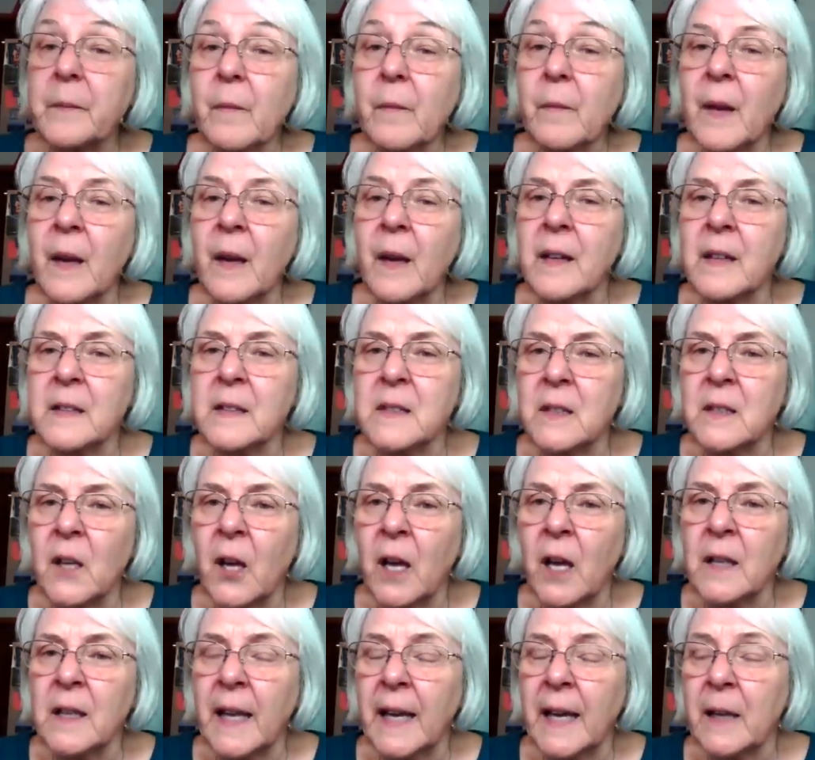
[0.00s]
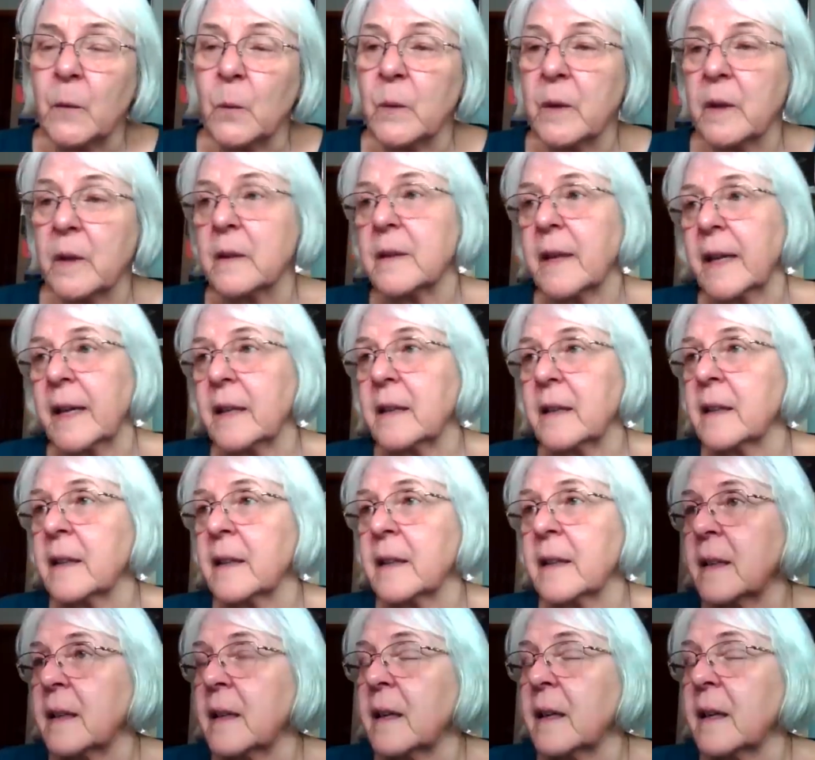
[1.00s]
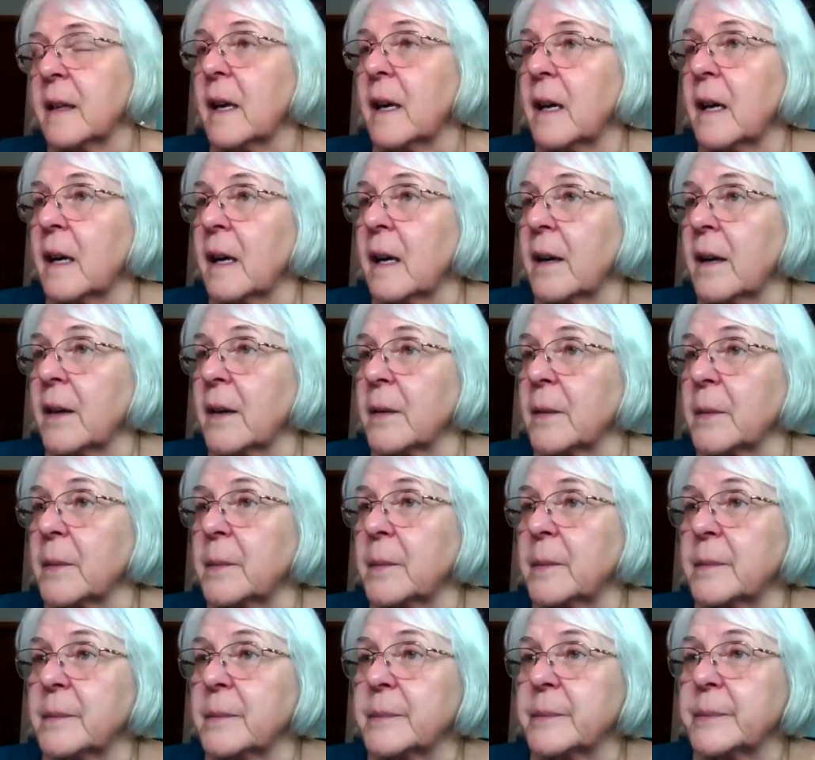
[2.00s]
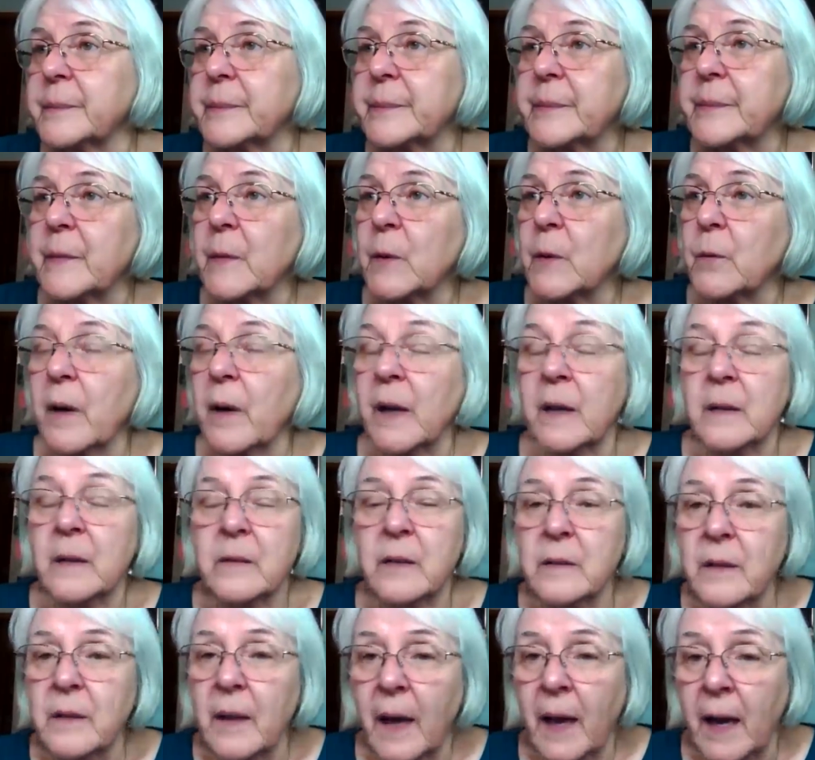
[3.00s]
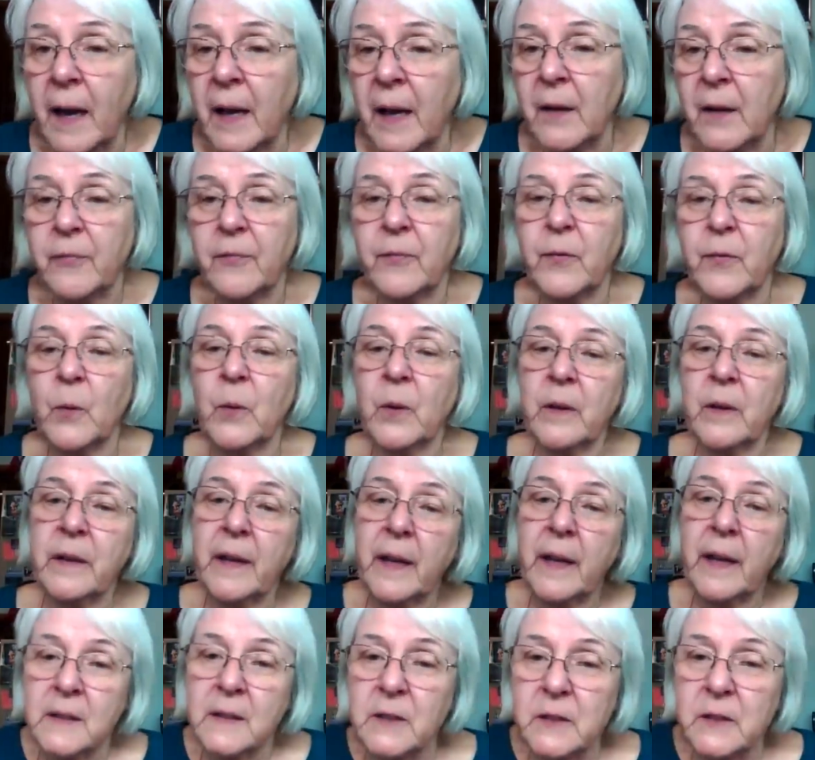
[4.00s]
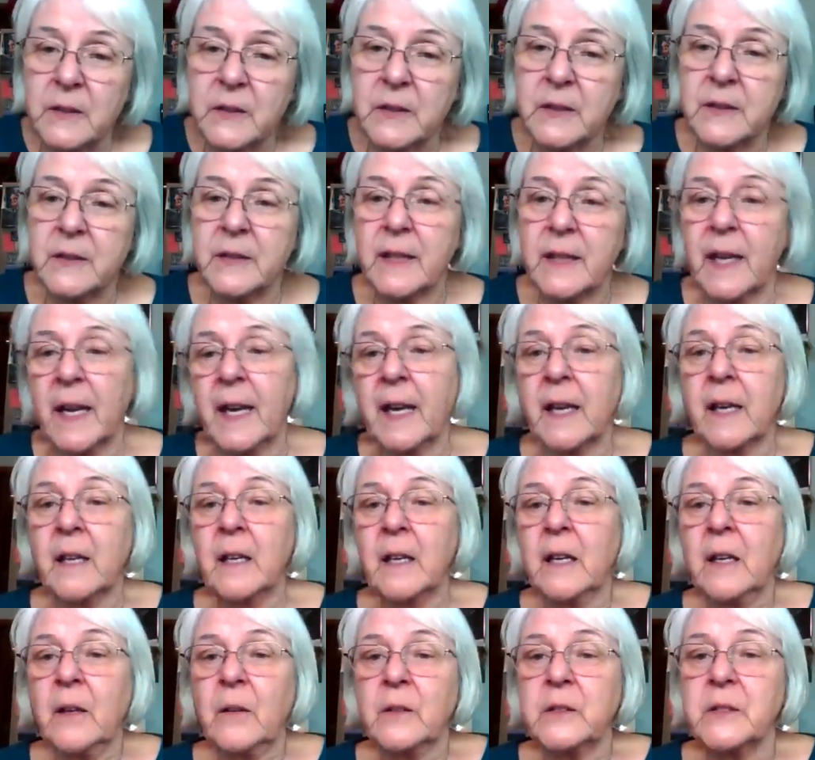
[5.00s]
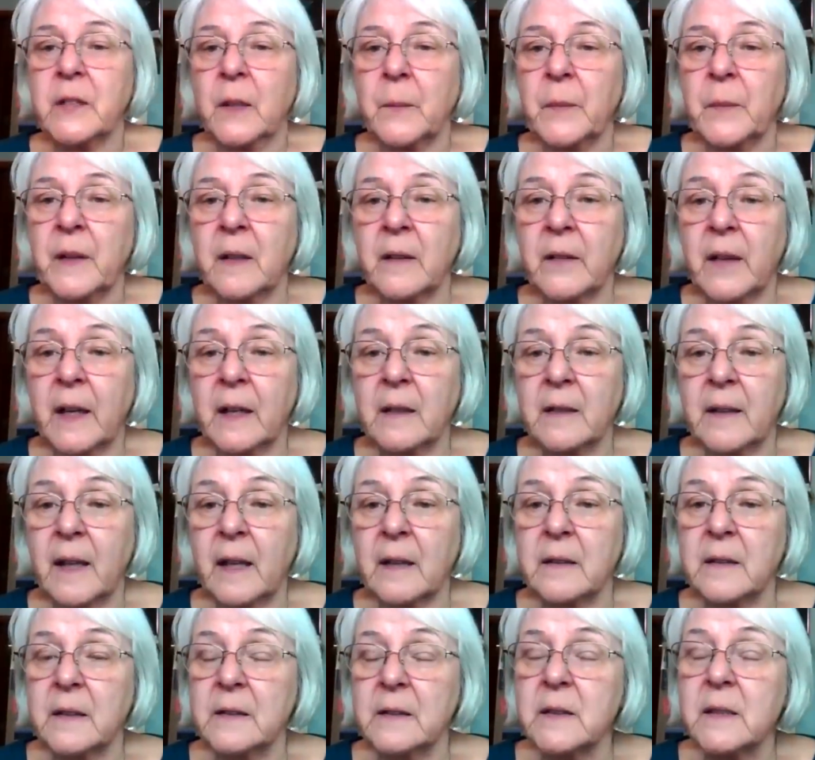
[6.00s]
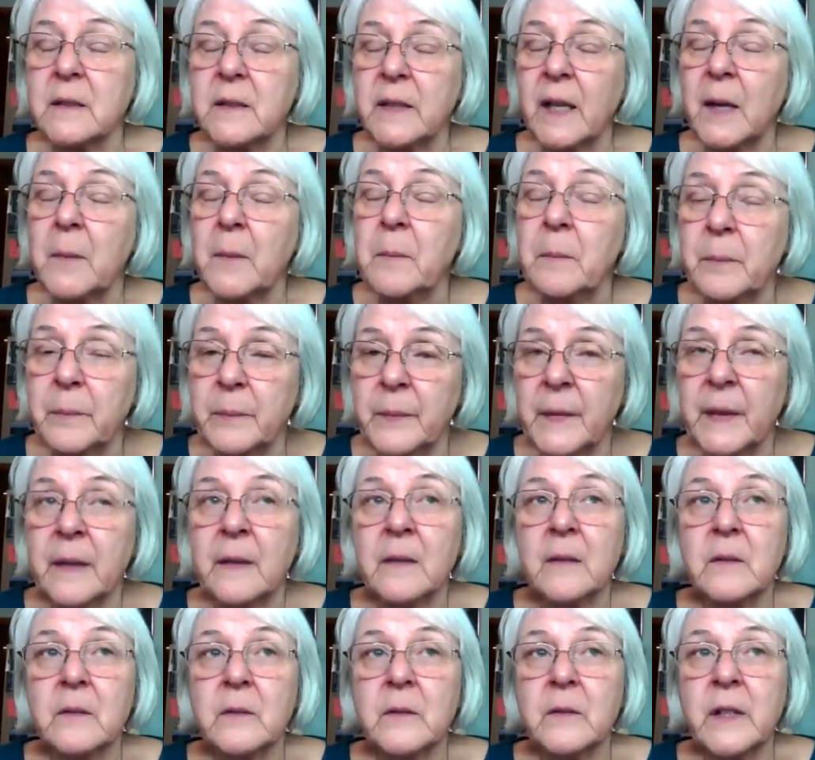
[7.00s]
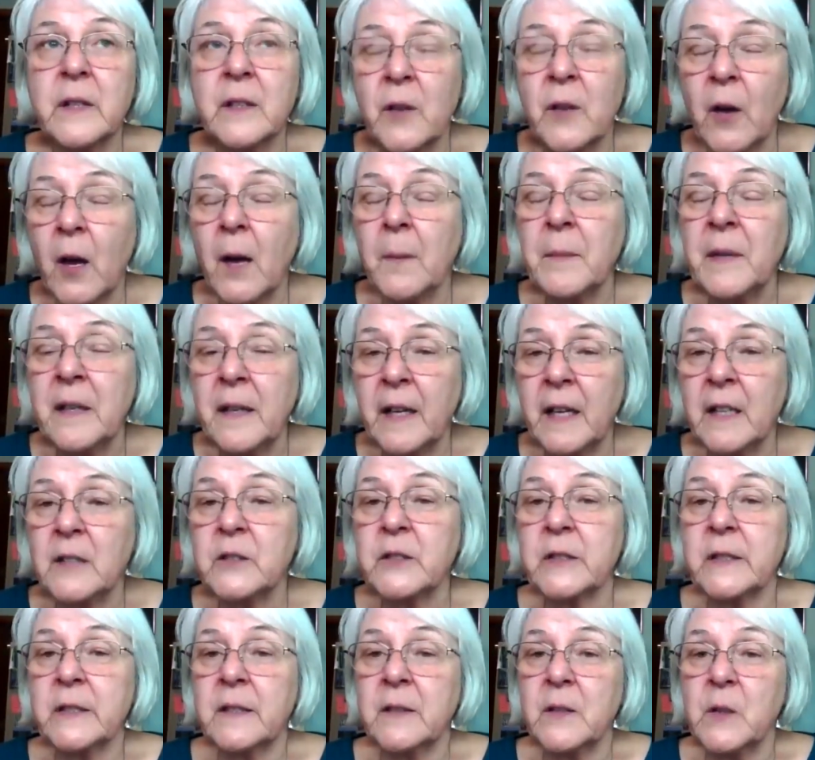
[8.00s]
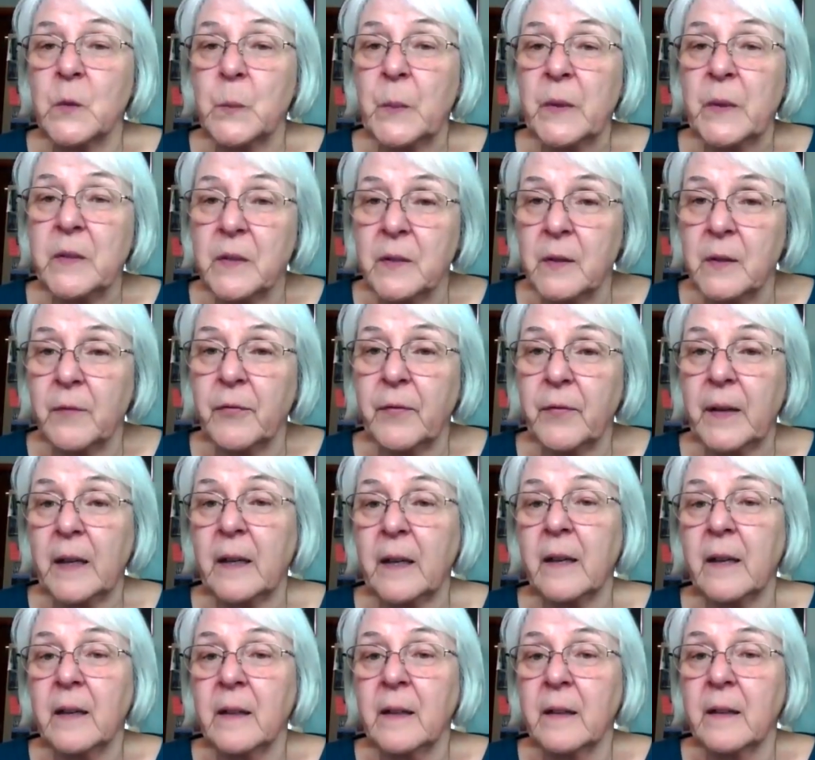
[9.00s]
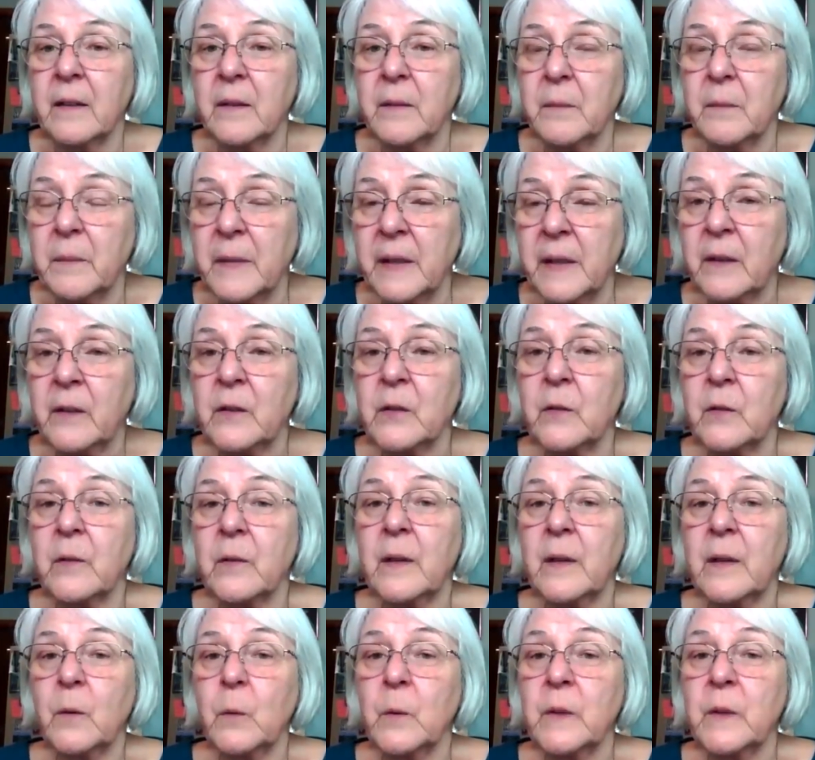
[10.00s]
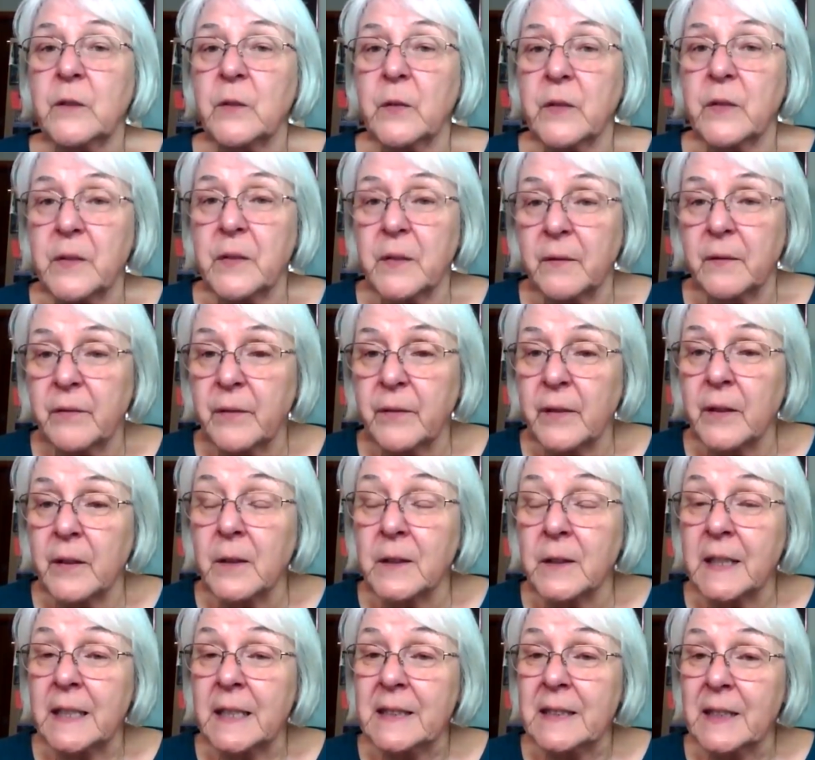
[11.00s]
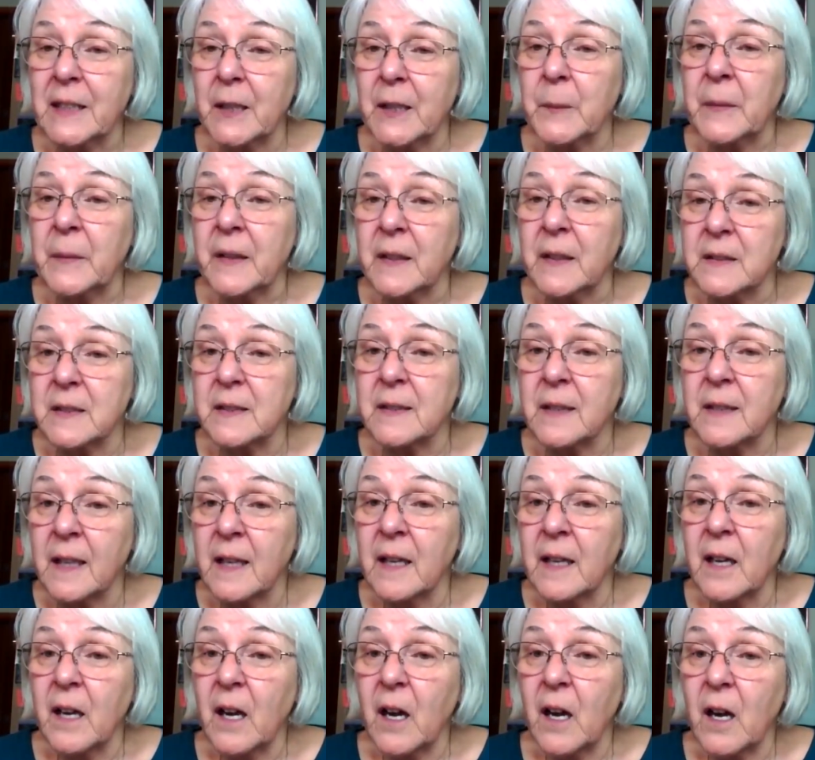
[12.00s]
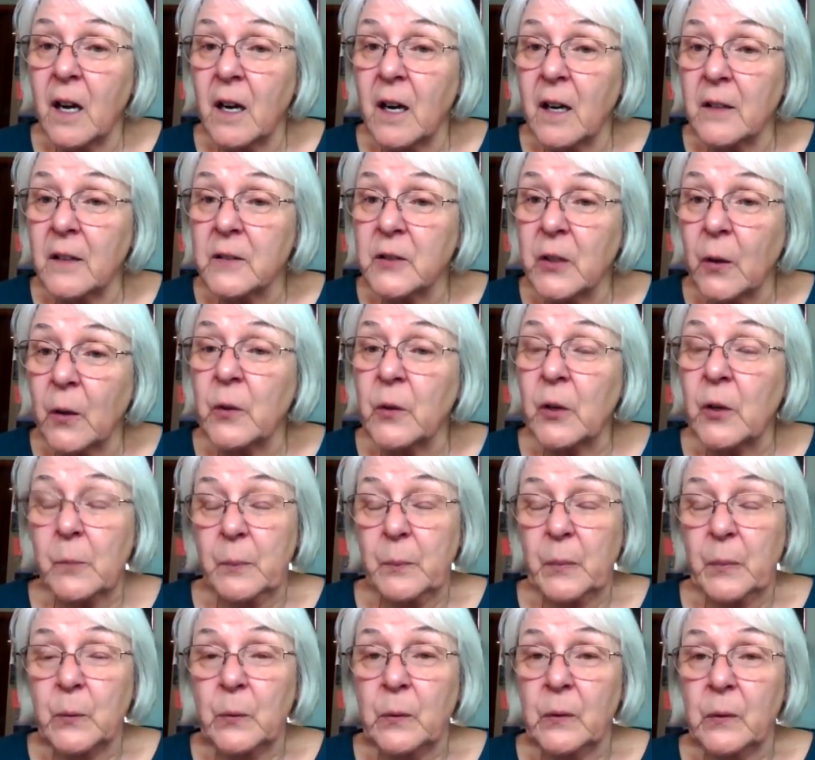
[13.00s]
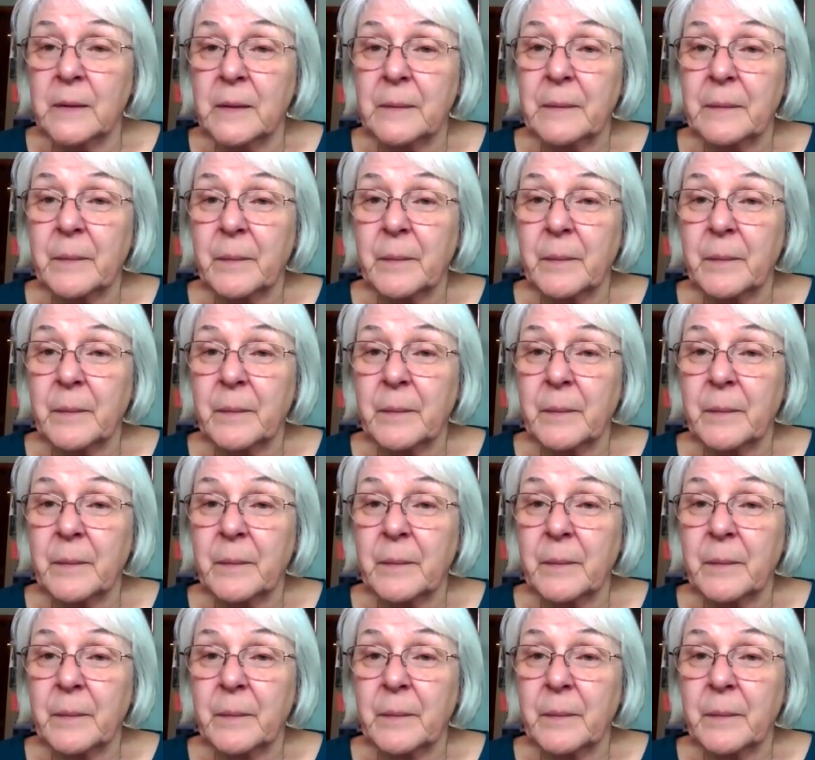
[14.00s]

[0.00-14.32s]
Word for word: And it's not like we're like, uh, Right to Life or Cancer Society or something like that. This is a denomination specific ministry, which severely limits our donor pool.